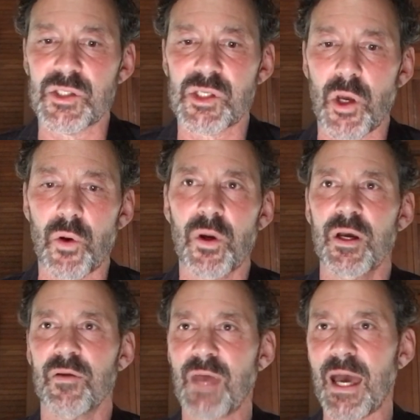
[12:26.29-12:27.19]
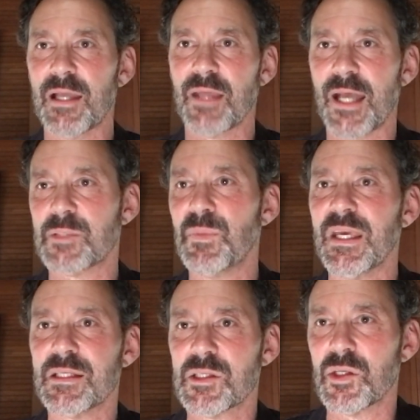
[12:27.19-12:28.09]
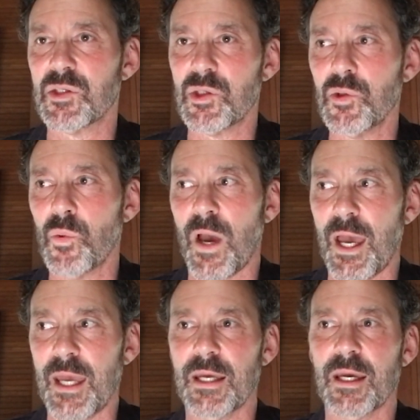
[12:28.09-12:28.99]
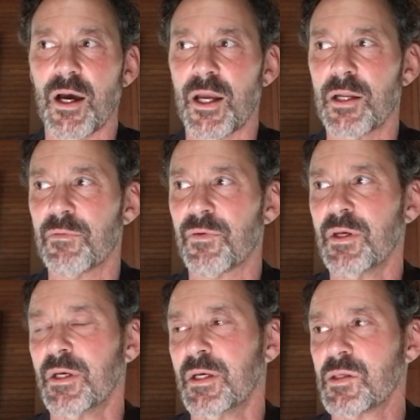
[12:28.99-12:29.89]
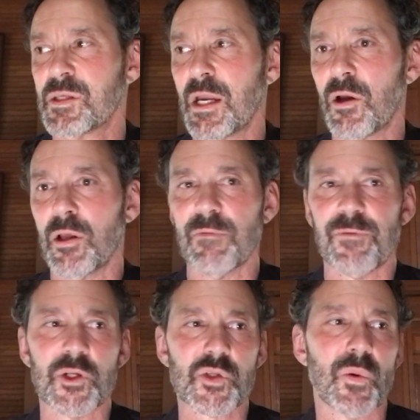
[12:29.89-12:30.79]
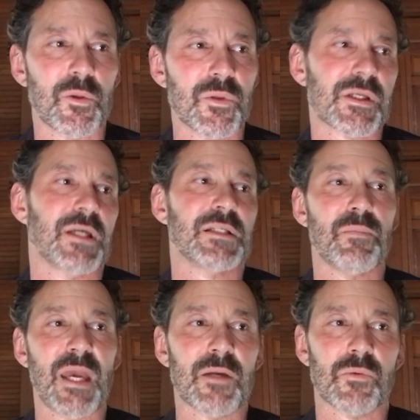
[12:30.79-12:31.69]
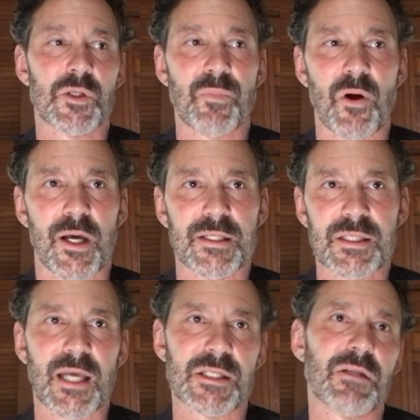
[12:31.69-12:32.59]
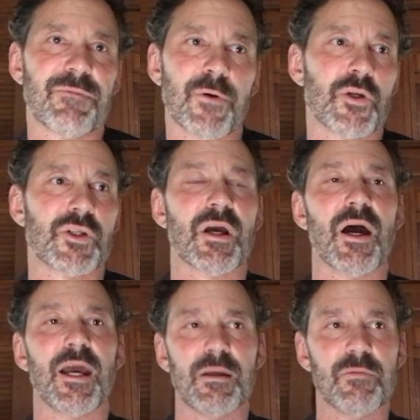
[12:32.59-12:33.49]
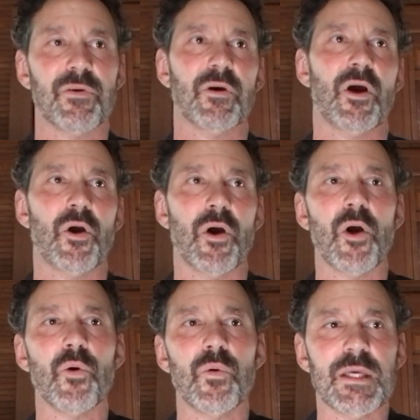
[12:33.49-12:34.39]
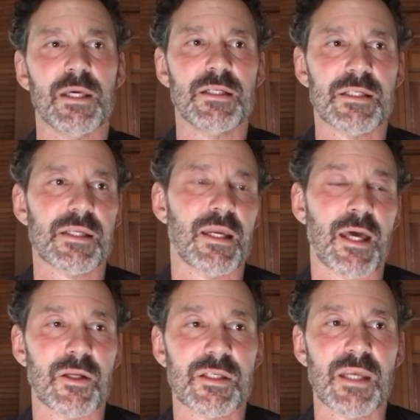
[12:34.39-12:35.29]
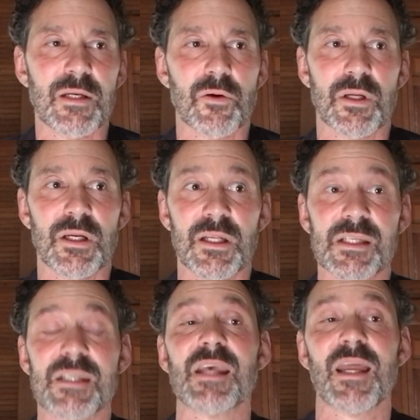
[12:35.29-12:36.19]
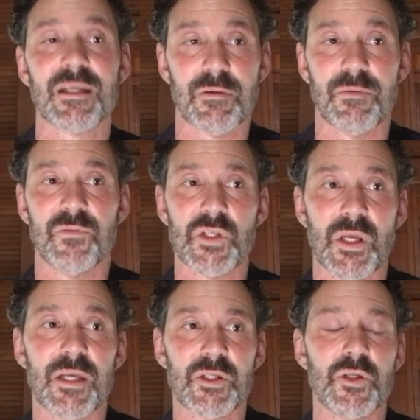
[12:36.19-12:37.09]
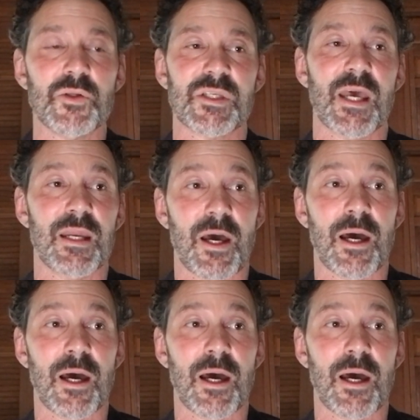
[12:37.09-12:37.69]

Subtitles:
So that begins the two-way kind of scenario. The first one was demand response. That's the first kind of we can send out a signal and an incentive, as you said.